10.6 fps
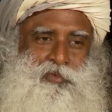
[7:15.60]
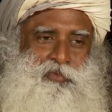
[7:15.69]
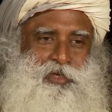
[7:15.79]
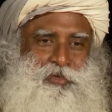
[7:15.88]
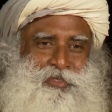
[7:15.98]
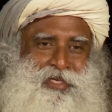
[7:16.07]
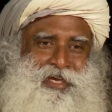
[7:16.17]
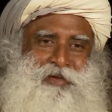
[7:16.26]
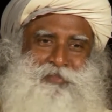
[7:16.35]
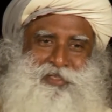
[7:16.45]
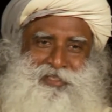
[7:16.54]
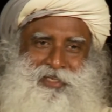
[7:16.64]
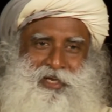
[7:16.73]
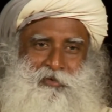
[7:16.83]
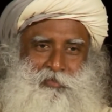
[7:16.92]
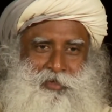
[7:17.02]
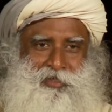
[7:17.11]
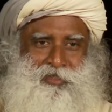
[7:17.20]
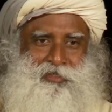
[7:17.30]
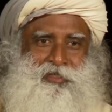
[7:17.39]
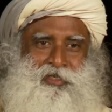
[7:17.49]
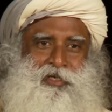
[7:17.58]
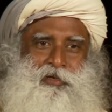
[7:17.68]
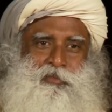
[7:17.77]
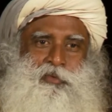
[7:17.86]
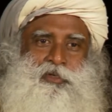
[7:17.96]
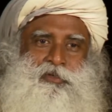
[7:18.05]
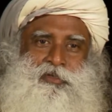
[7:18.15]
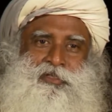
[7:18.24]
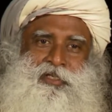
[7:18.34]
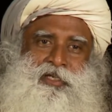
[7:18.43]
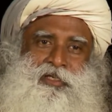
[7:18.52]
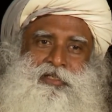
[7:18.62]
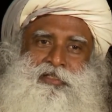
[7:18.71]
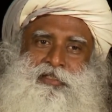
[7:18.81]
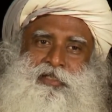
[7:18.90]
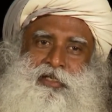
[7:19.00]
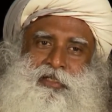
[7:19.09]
When you say, I am this kind of person, what you're saying is,